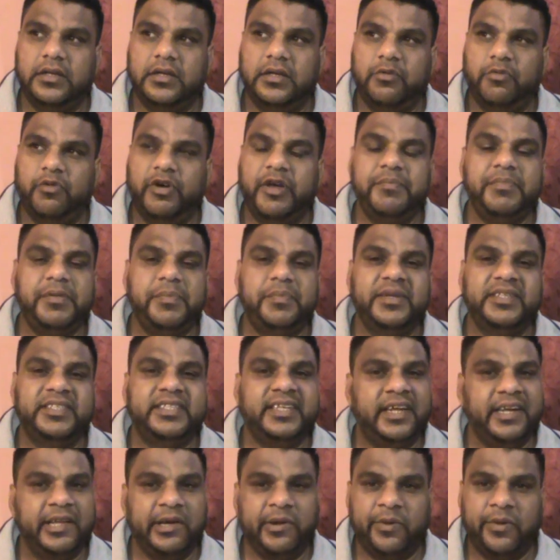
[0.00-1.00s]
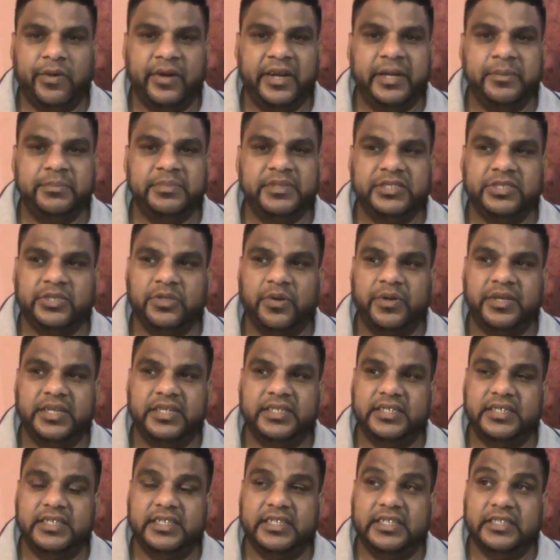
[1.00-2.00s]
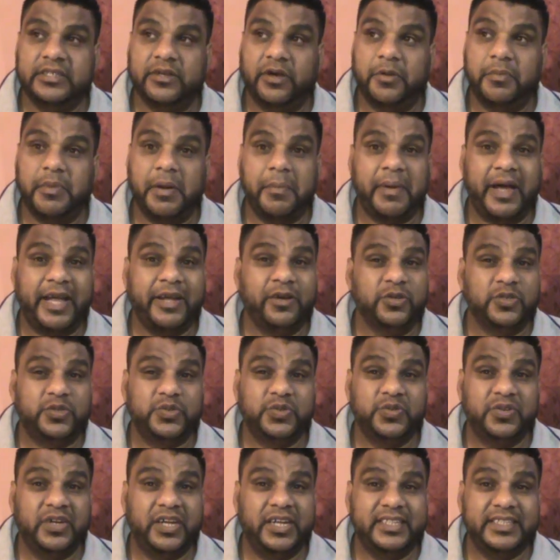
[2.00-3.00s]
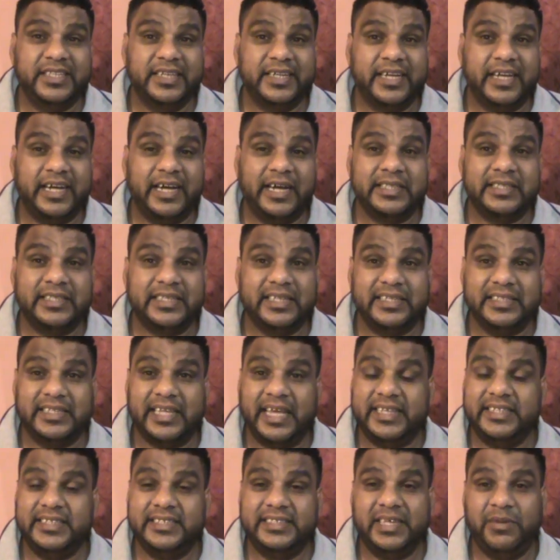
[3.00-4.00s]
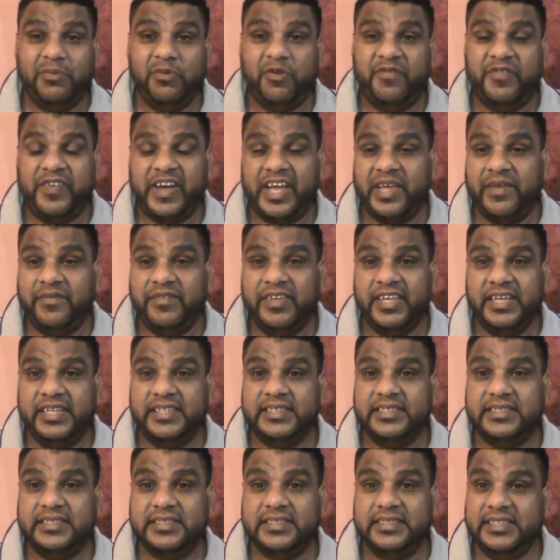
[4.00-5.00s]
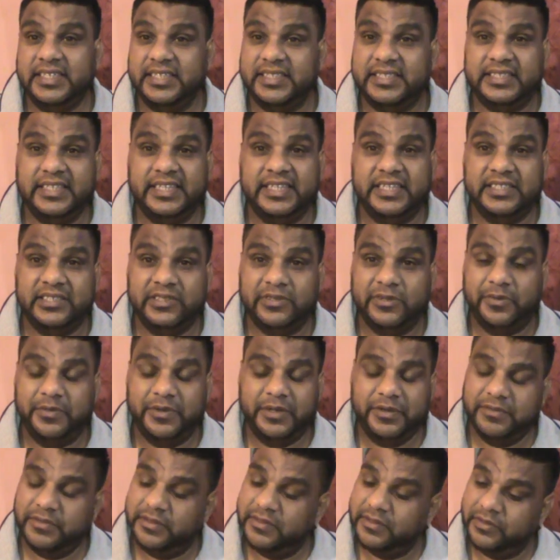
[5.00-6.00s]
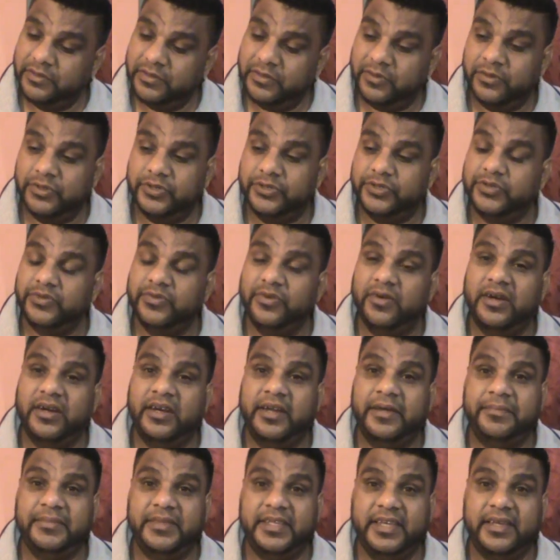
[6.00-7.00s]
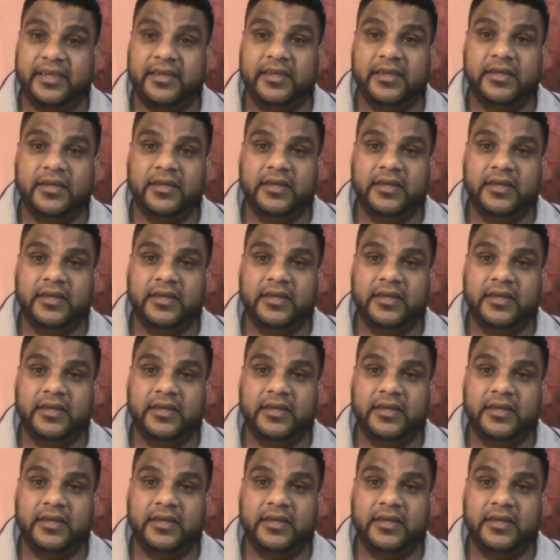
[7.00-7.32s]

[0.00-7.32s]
when people tell you all them things, now remember I go through real thing, and that's just about 5 years, 6 years now going through all them things.